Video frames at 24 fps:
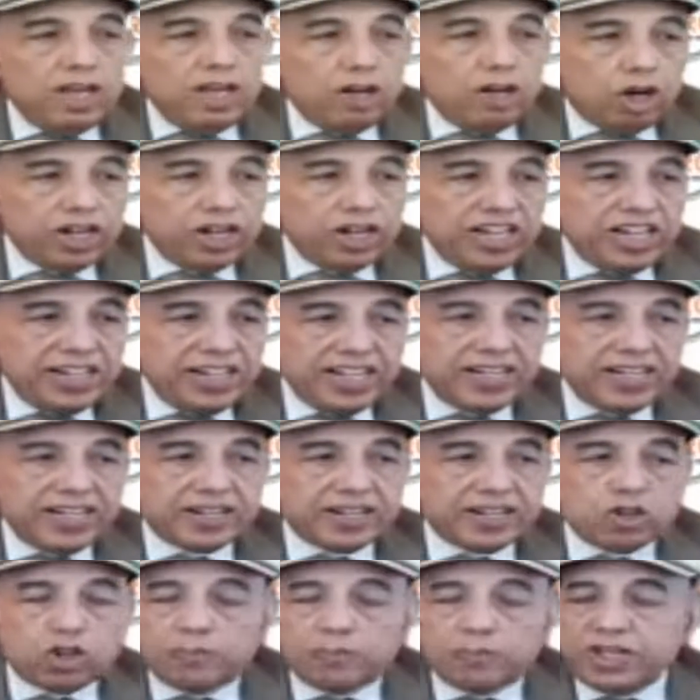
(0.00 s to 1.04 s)
on Indian
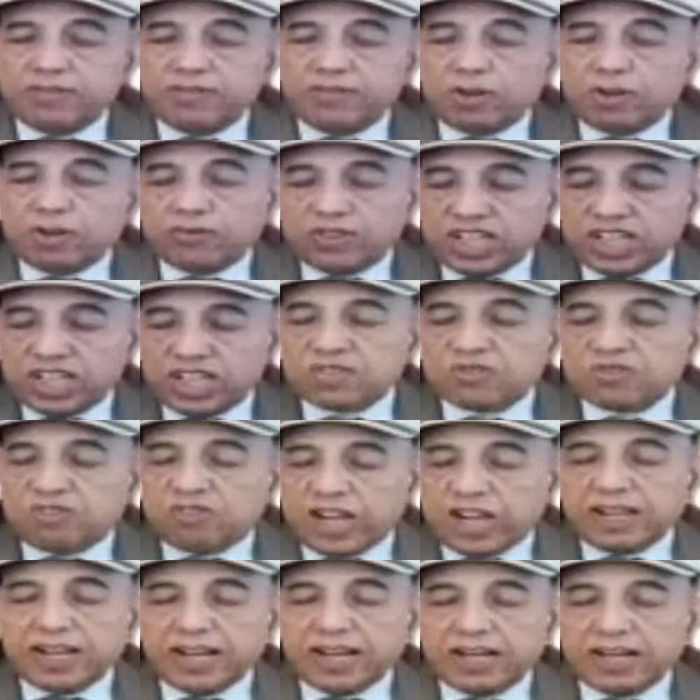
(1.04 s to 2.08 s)
economy of this
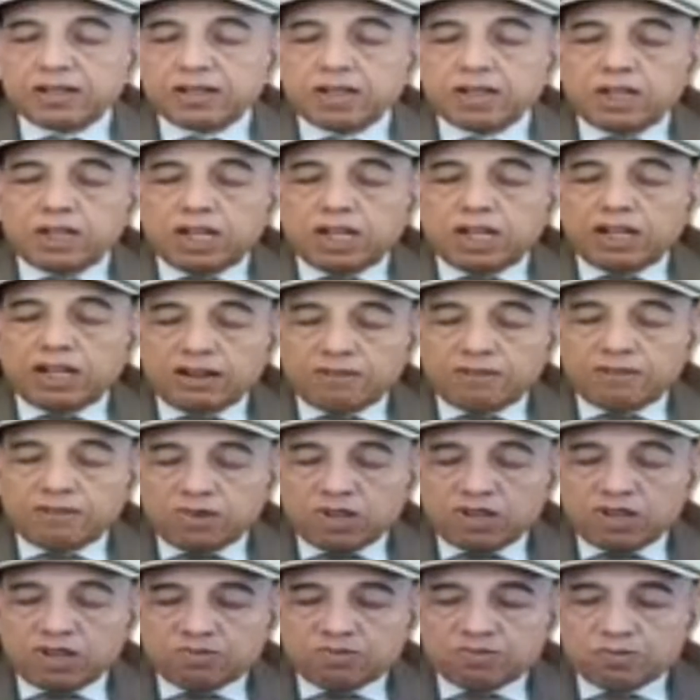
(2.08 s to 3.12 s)
variant.
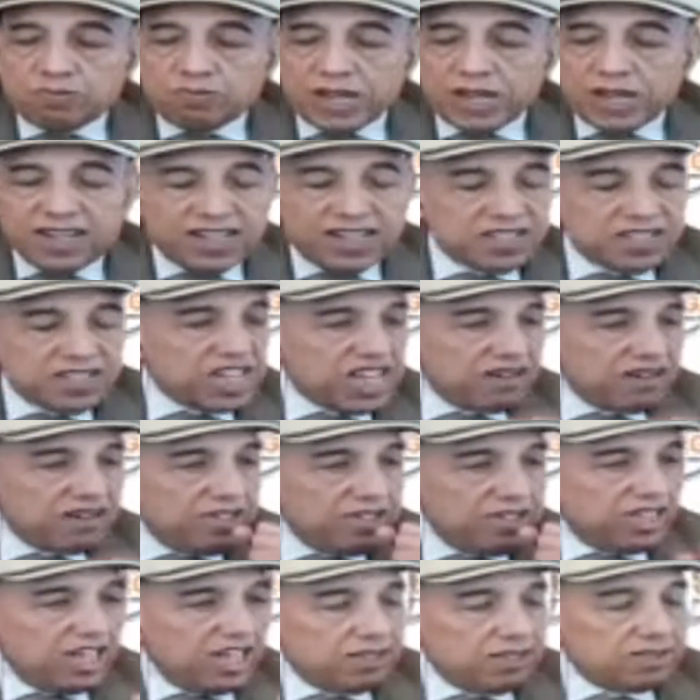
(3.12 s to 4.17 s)
Panelists are
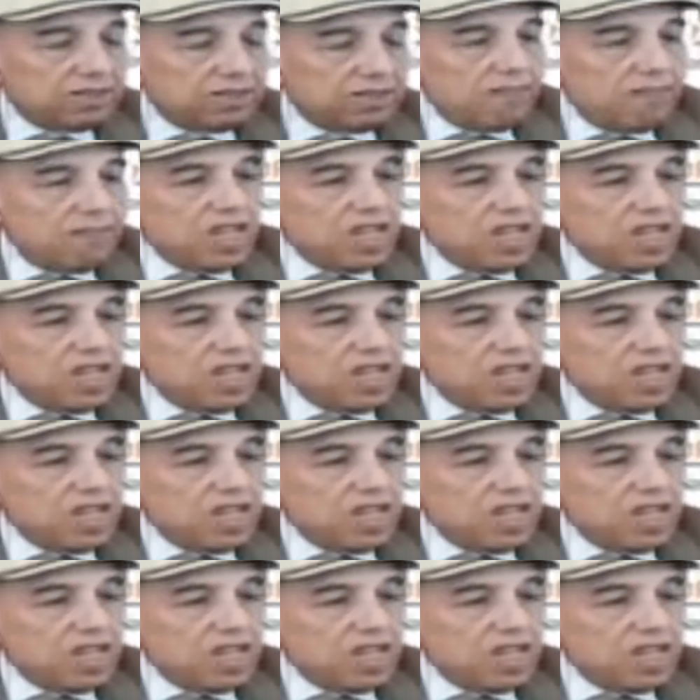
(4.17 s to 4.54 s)
with us.